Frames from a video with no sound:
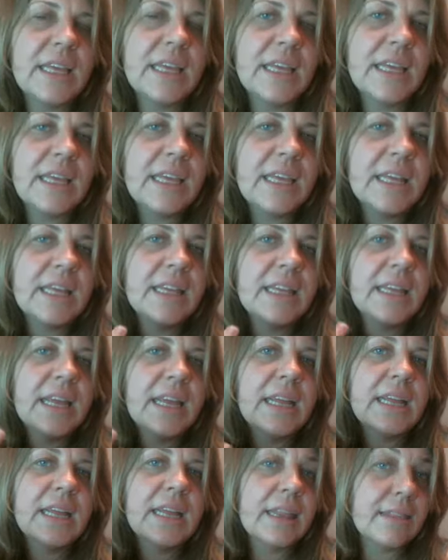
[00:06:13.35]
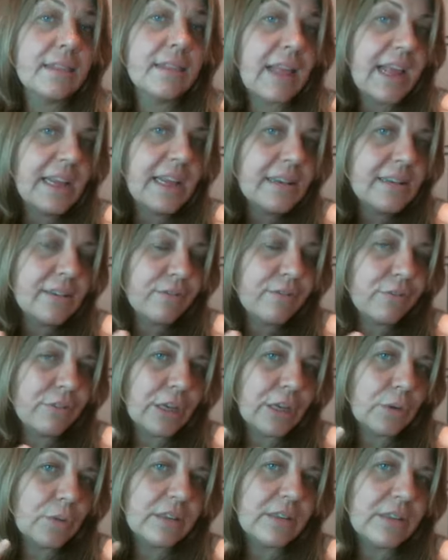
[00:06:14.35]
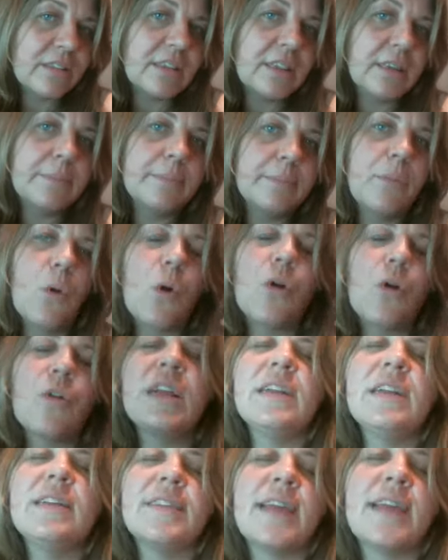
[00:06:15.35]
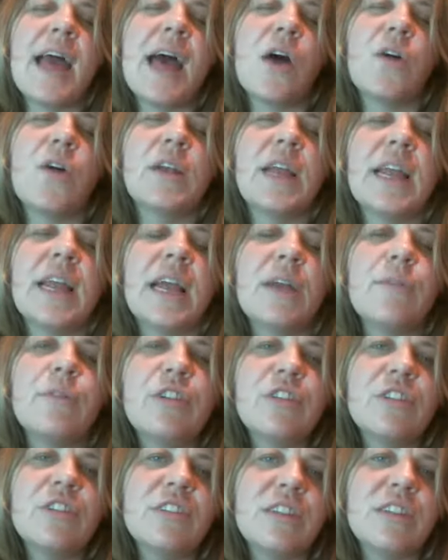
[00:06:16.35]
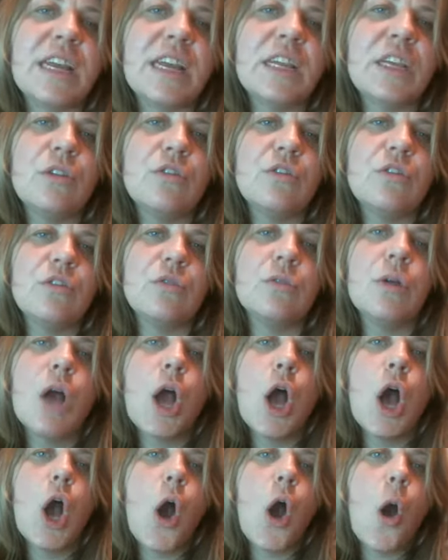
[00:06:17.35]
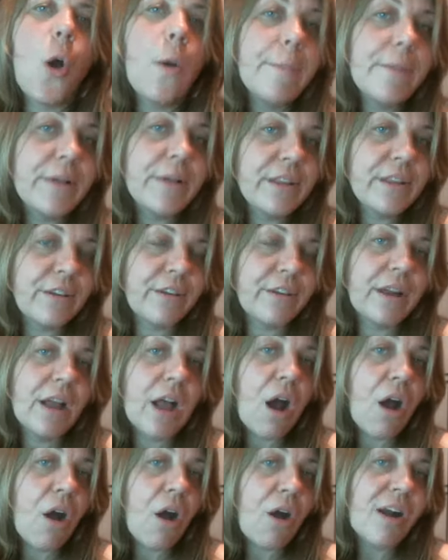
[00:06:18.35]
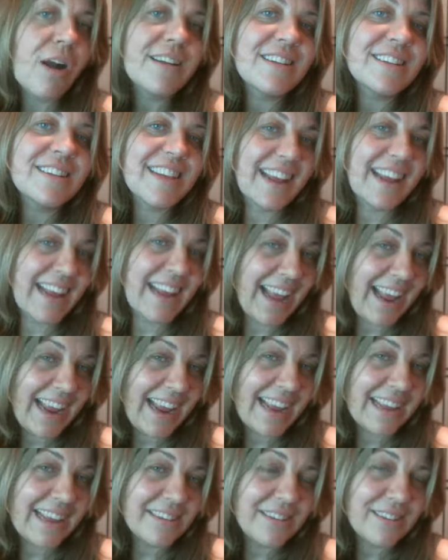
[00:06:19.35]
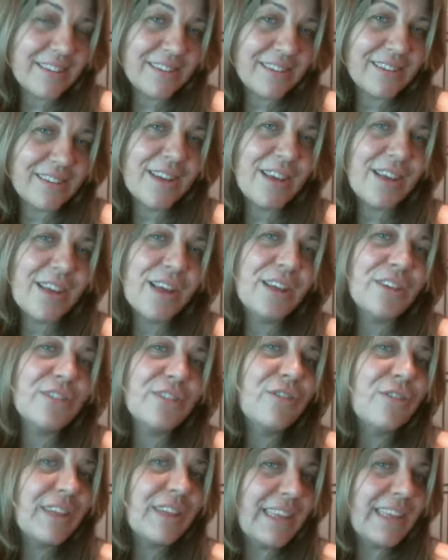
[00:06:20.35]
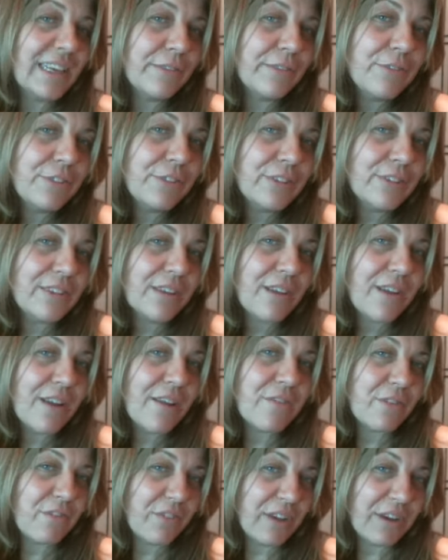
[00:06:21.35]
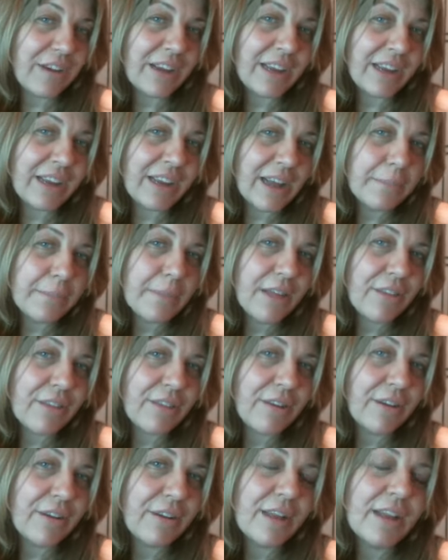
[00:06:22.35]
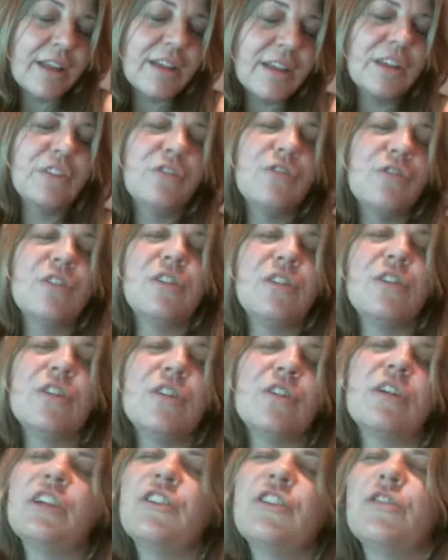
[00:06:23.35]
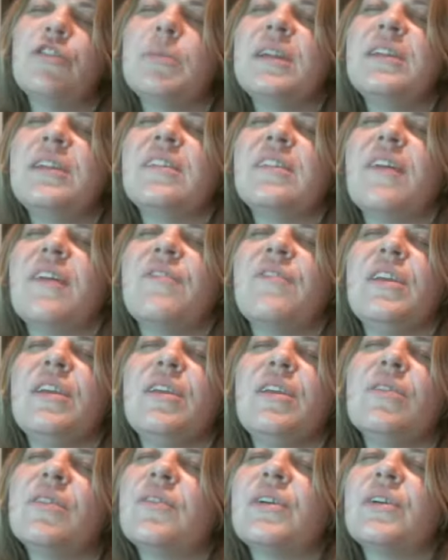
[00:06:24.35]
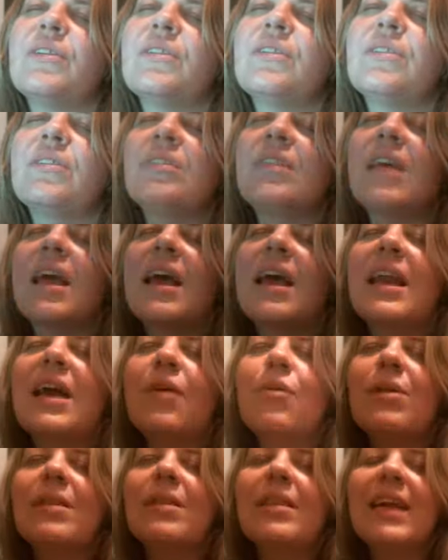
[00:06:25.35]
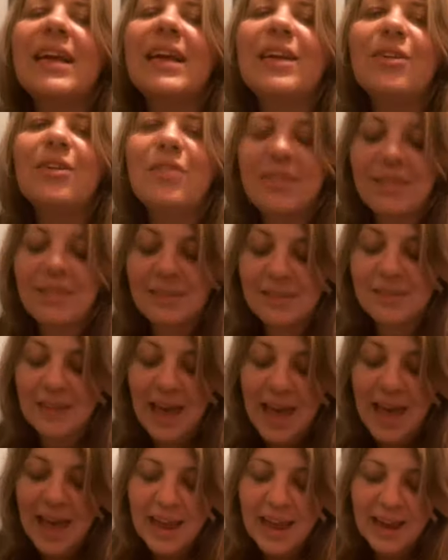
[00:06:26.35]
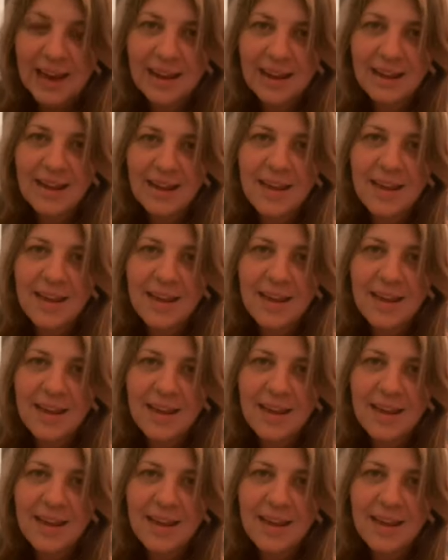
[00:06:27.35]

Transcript: healing light frequency pouring down. And I would just like you to open your heart and hands to the gifts of the fairy godmother to the nourishment of the universe. And I would like you to say